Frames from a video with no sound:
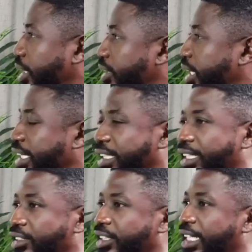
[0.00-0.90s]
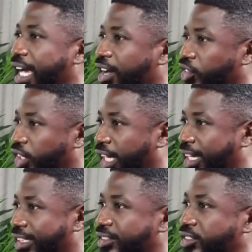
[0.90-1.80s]
that clearly
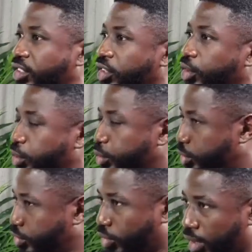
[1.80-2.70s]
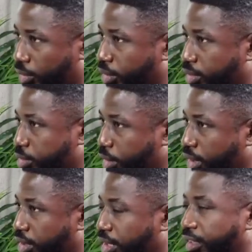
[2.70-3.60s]
outlines who's following the
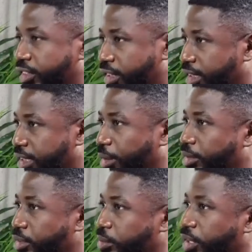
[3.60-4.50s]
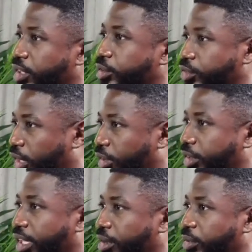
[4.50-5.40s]
Speaker, obviously the Deputy Speaker, who's
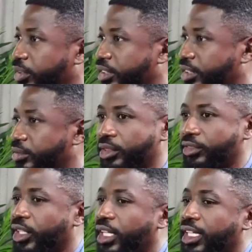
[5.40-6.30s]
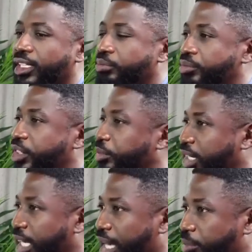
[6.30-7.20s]
following that person? What if
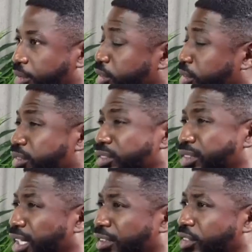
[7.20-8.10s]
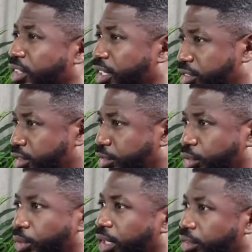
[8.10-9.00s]
something happens, or even you're out of the country
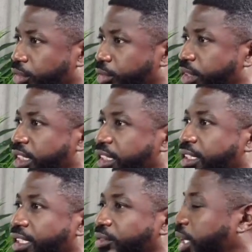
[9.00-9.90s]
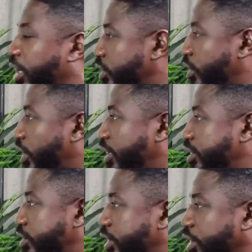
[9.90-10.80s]
for whatever reason, and we have to call
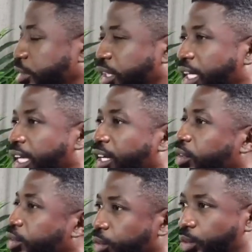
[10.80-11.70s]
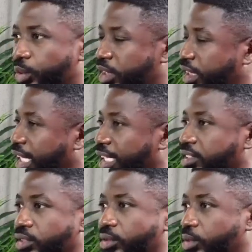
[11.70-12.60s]
House of Assembly? Who's
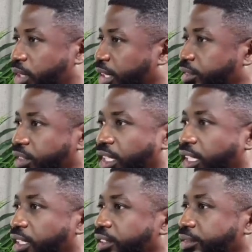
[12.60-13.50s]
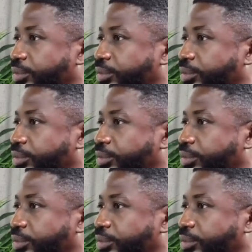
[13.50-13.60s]
next? Who's after that?